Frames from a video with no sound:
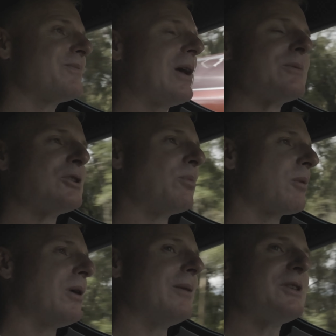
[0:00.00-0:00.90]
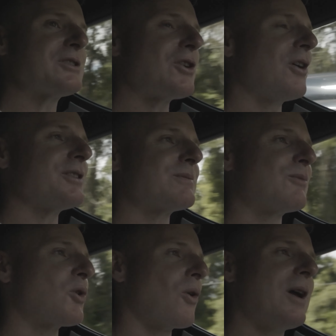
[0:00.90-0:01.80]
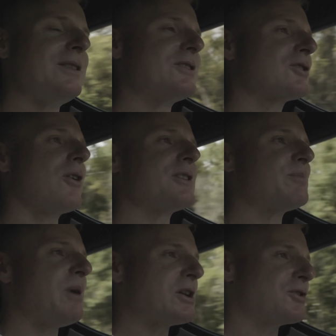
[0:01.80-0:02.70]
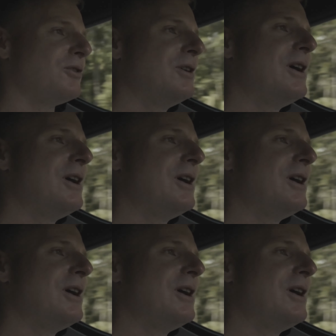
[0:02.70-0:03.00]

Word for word: I'm super pumped. This car is great. This car is special.